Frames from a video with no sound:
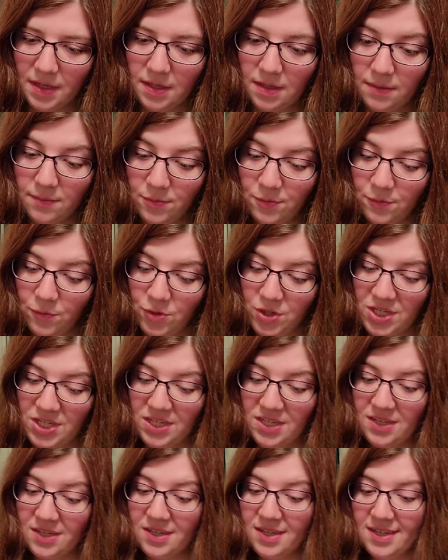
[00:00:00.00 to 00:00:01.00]
Number
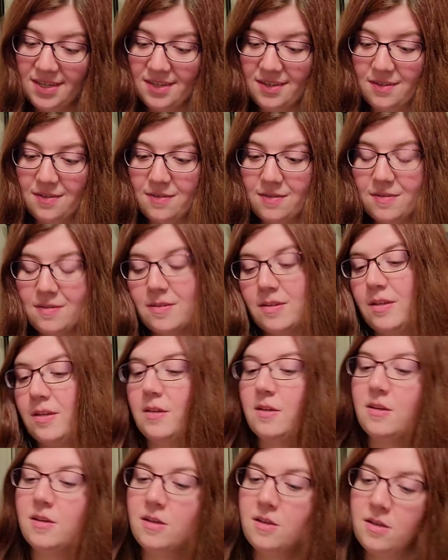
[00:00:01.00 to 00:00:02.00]
14 is
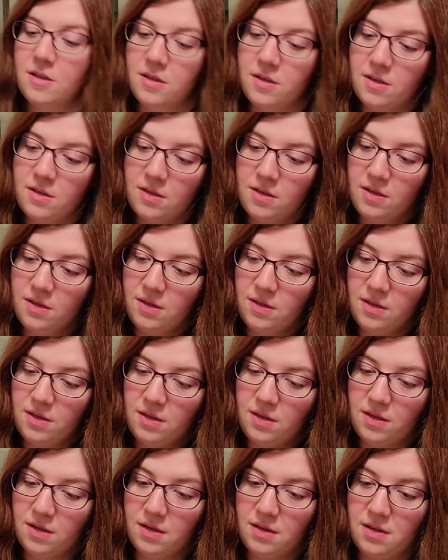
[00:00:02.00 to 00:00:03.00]

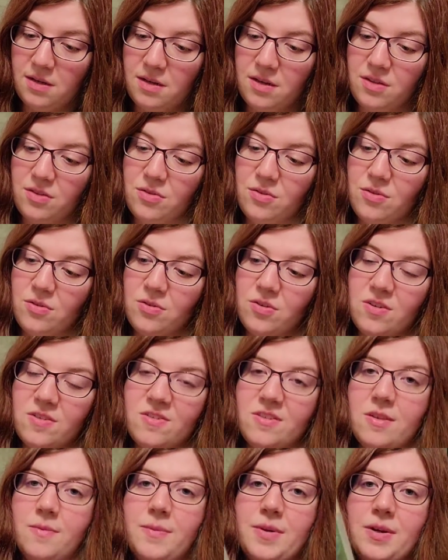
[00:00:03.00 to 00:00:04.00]
another
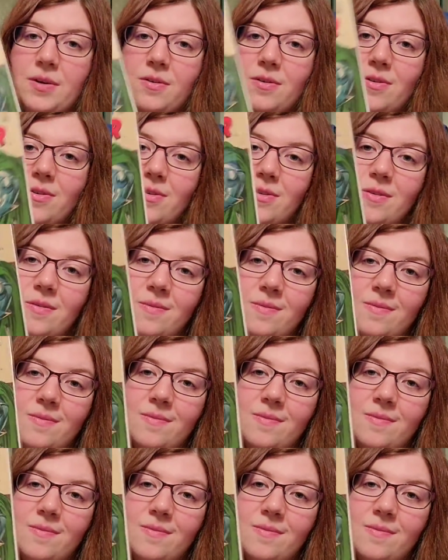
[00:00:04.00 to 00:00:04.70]
Submariner